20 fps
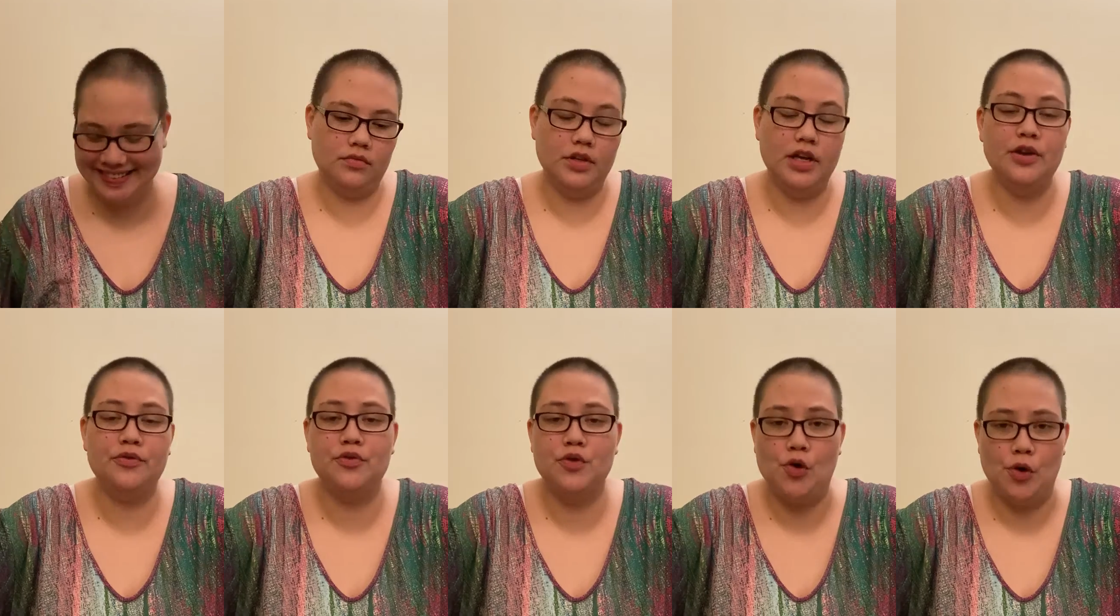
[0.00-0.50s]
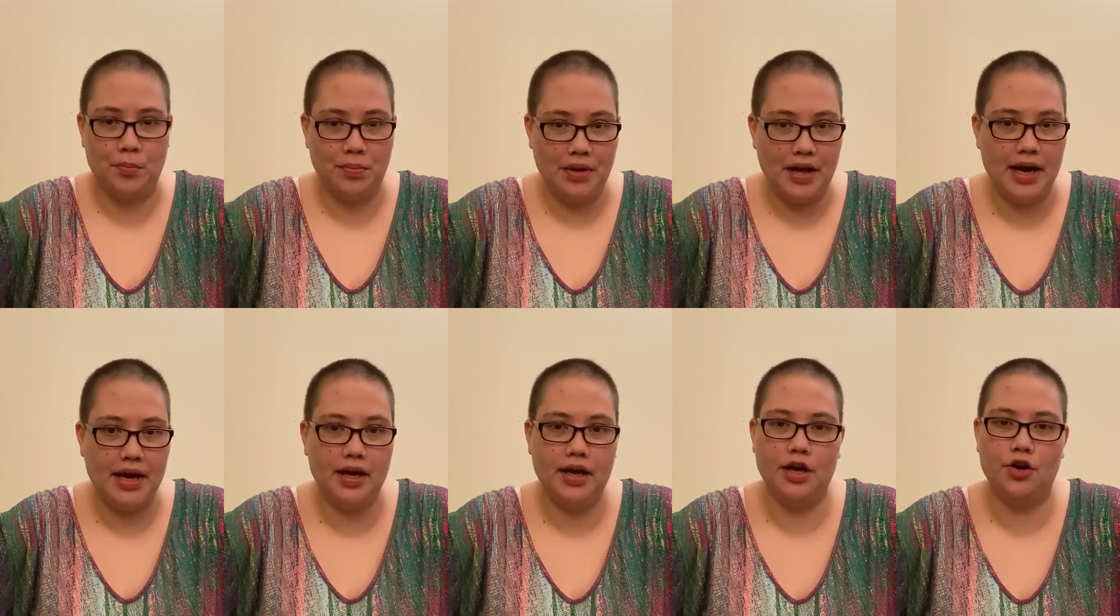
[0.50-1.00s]
If you were
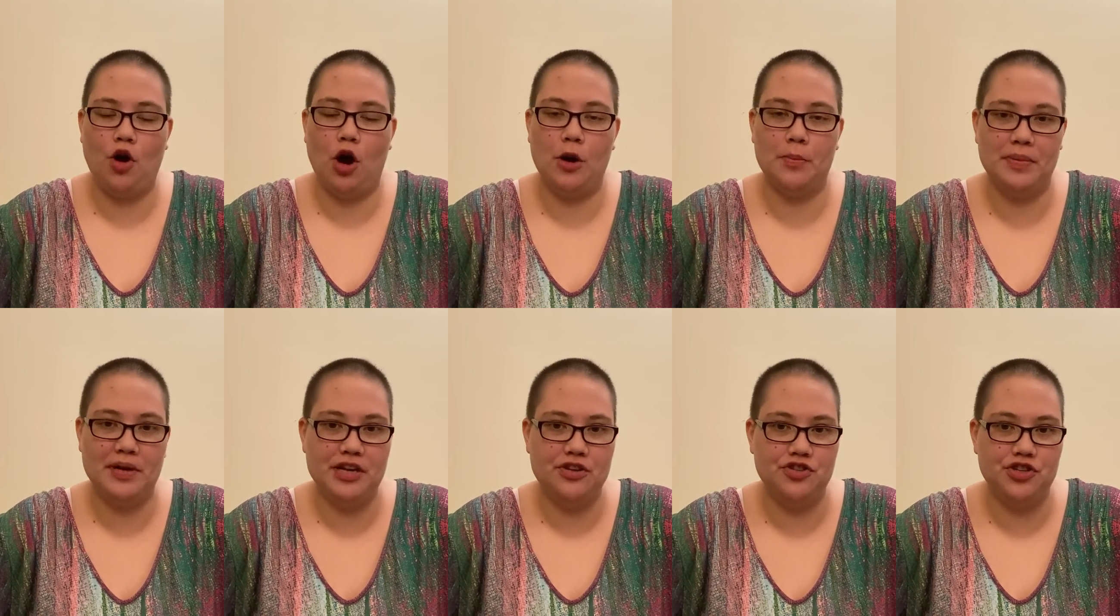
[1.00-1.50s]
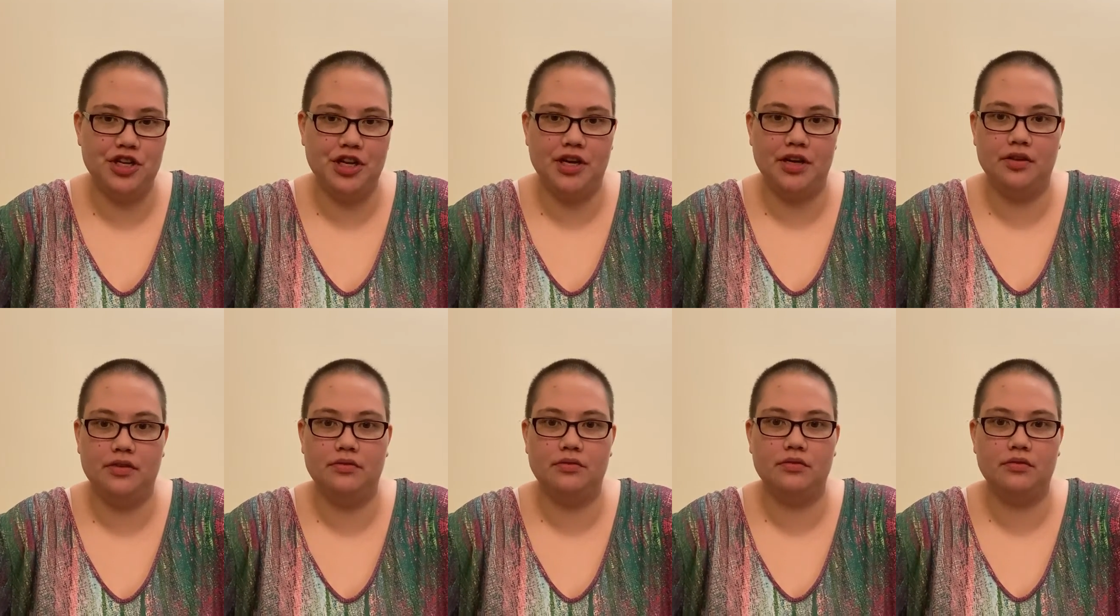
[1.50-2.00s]
playing an
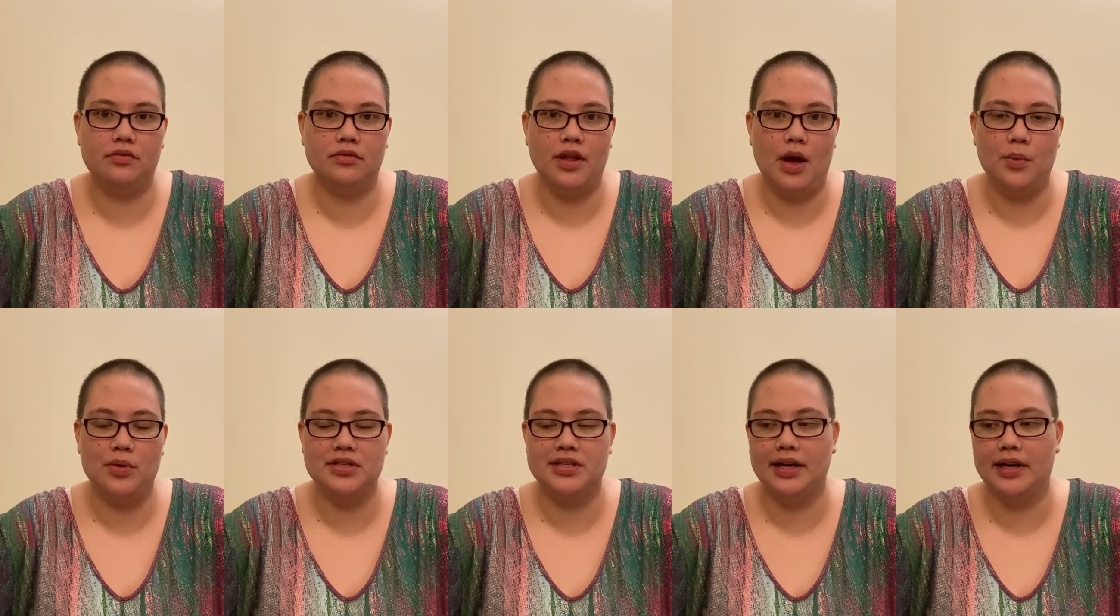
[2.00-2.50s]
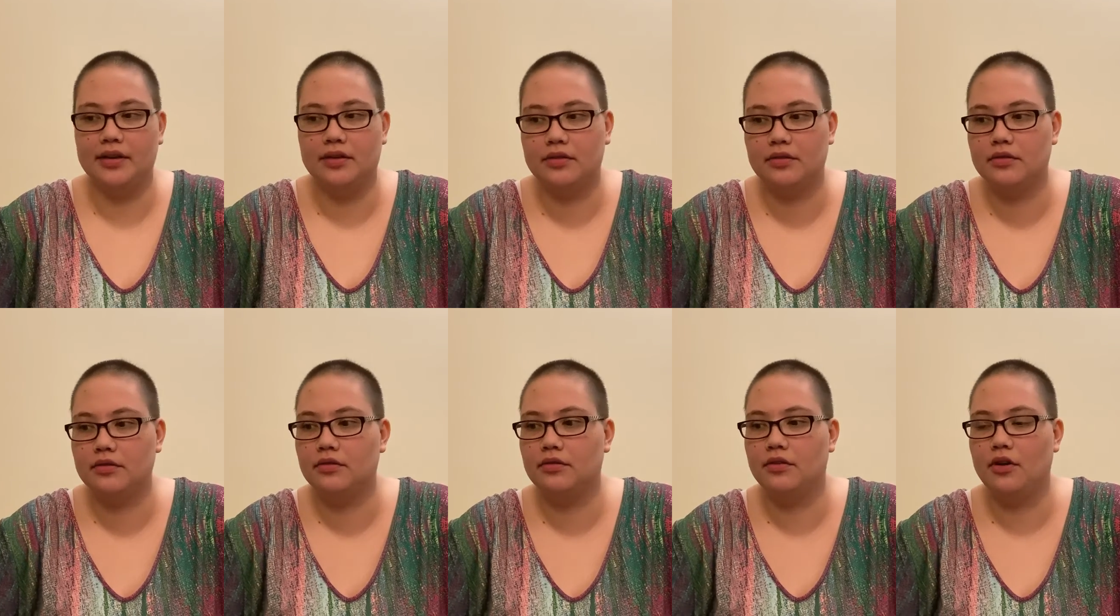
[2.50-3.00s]
RPG that was like
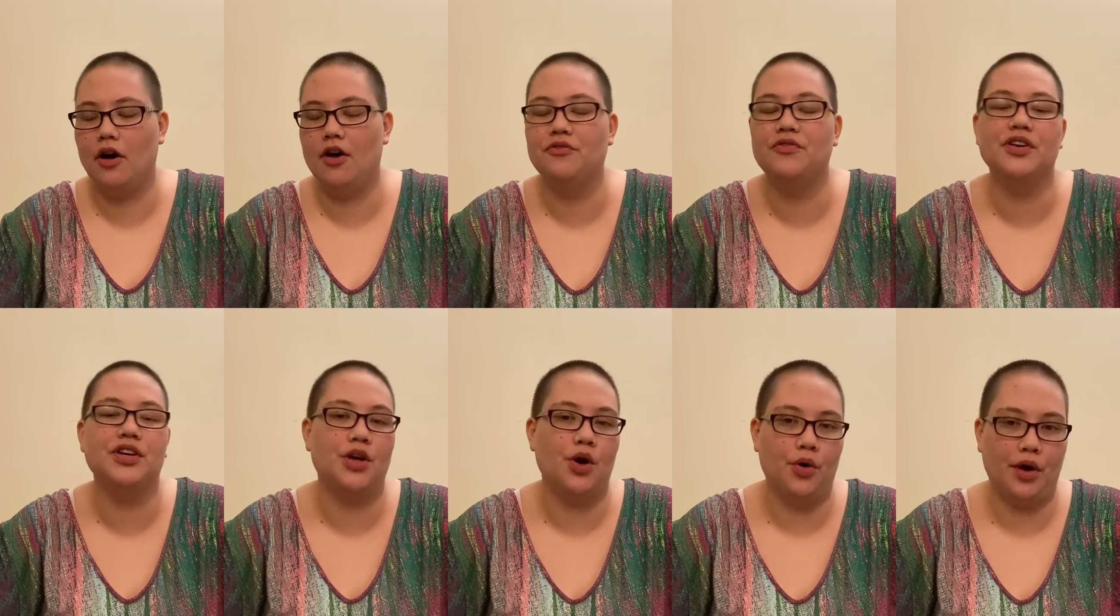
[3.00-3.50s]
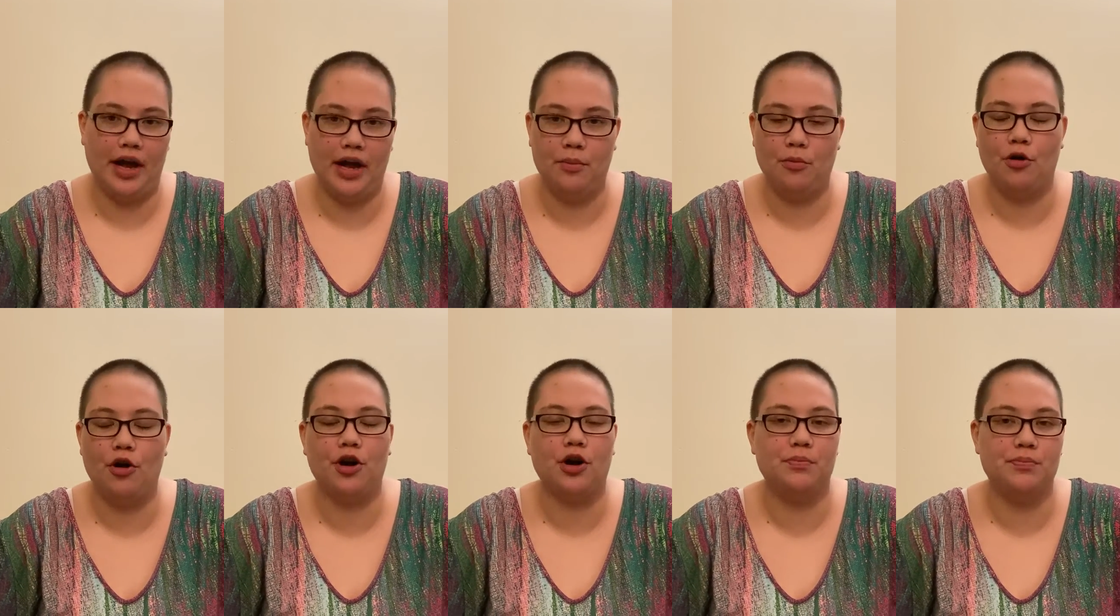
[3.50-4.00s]
a video game
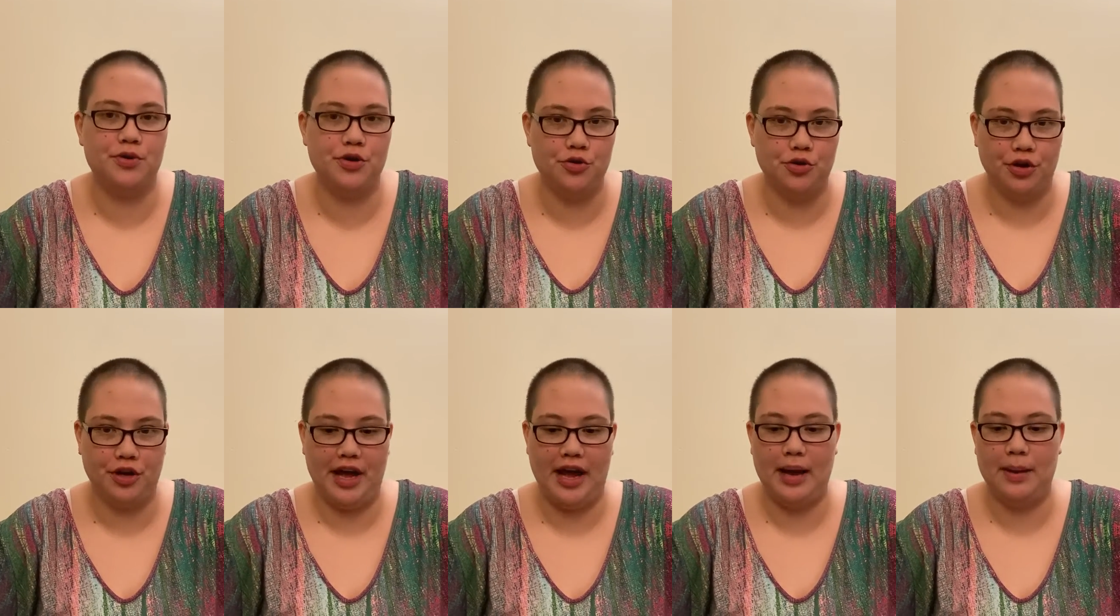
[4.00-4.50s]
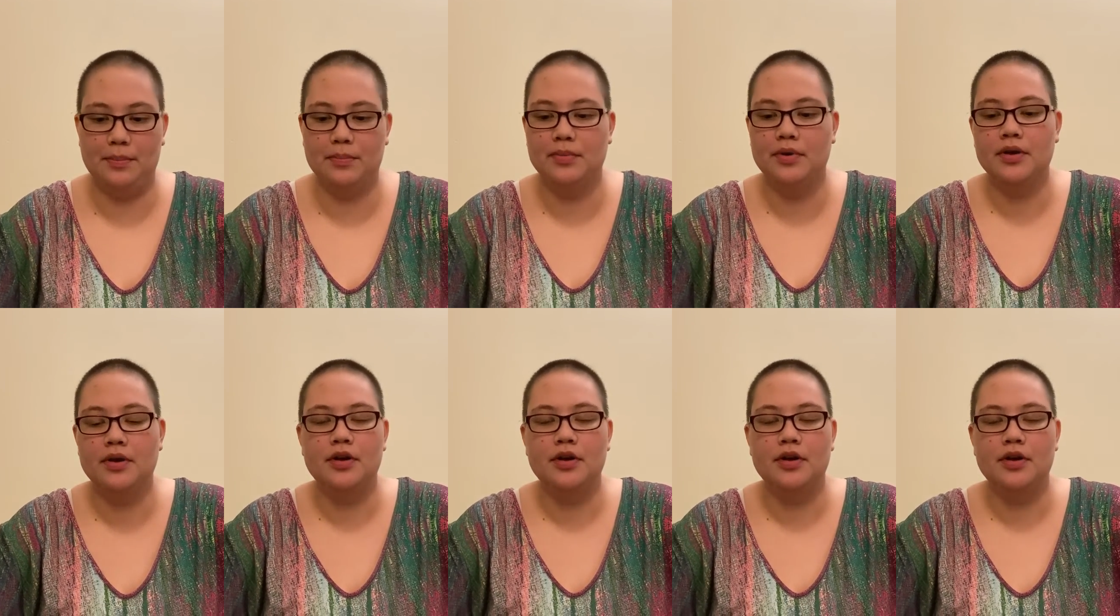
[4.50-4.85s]
or a computer game,